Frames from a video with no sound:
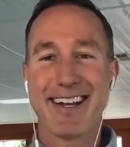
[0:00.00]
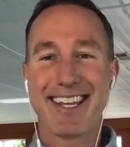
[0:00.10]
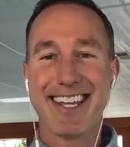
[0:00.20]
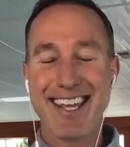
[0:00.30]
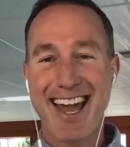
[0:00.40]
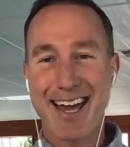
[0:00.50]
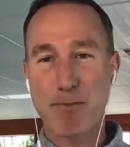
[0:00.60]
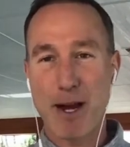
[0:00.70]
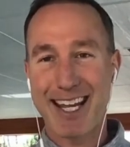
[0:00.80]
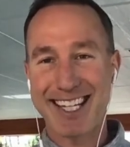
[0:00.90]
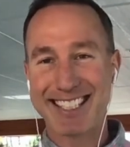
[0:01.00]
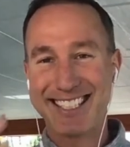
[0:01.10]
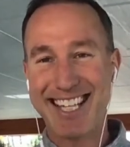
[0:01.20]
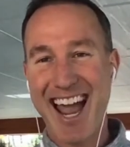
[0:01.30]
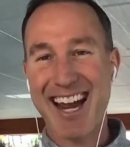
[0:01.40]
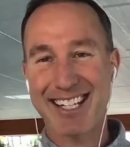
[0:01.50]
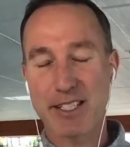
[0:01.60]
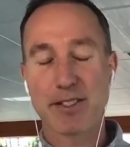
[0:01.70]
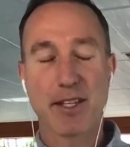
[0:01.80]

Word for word: he had my exact